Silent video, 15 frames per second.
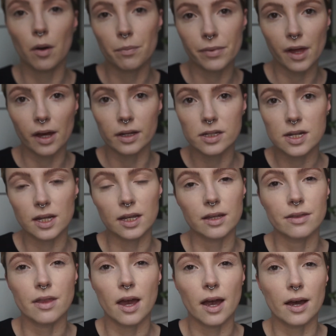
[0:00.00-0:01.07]
that in the
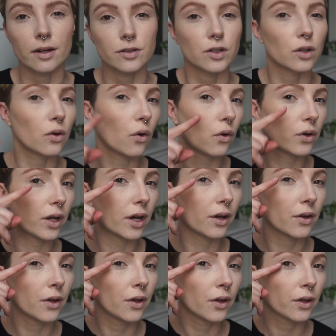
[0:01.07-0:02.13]
outer corner,
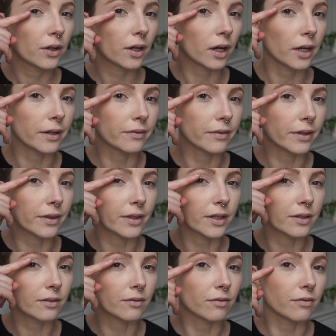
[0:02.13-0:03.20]
kind of in this
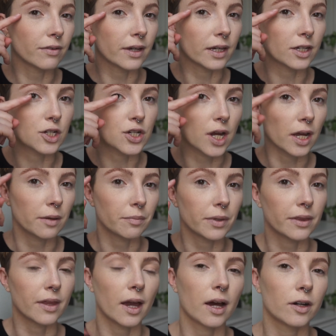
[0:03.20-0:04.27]
V shape in the
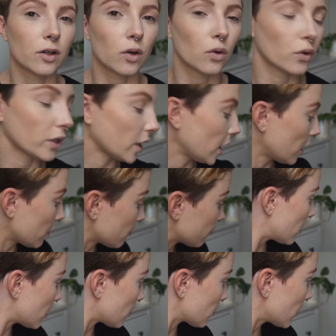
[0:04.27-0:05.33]
outer corner here. And
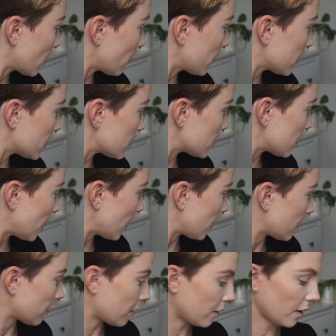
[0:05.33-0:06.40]
I'm going to
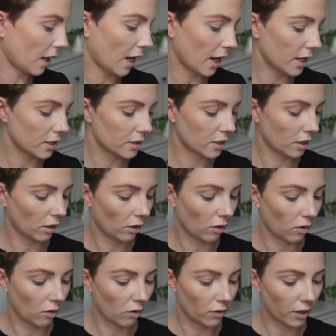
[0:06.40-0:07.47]
take that
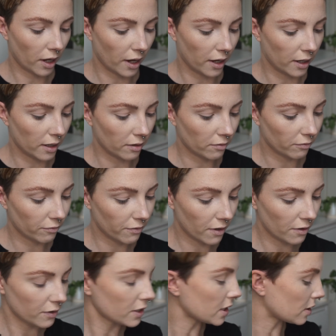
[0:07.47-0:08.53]
on a
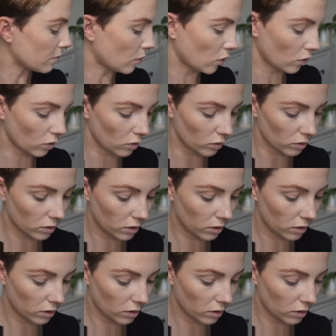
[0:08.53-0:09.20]
very small